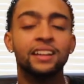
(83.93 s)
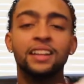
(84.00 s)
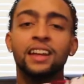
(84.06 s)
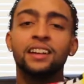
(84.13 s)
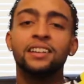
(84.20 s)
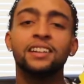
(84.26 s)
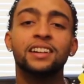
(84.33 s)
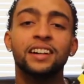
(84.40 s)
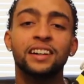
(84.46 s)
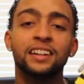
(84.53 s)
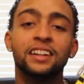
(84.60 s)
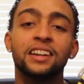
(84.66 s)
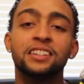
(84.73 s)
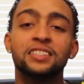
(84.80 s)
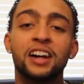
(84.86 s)
They look
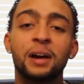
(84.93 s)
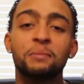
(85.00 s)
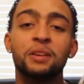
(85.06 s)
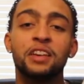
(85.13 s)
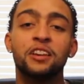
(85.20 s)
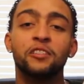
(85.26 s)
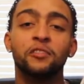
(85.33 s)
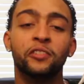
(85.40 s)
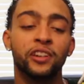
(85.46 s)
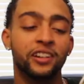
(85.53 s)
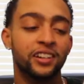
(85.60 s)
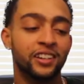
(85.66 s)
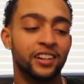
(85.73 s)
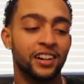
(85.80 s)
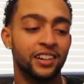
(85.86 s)
like Tommy
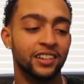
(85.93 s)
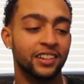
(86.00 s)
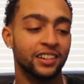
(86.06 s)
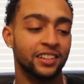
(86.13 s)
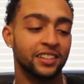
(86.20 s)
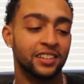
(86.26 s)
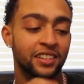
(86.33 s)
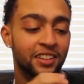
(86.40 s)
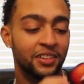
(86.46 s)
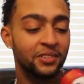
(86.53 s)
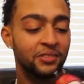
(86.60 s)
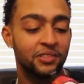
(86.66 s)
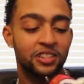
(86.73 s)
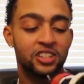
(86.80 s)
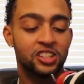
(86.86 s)
Hilfiger covers,
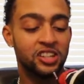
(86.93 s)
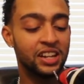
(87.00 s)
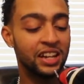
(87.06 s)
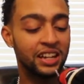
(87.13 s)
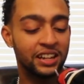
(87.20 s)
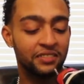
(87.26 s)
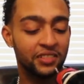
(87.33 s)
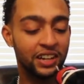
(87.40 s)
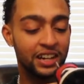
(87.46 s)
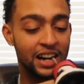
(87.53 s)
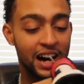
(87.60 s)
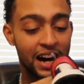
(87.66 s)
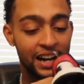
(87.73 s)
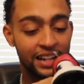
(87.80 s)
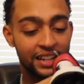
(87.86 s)
which she ain't even
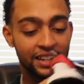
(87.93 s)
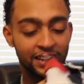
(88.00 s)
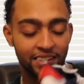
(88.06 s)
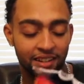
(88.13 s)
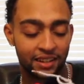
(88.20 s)
lying.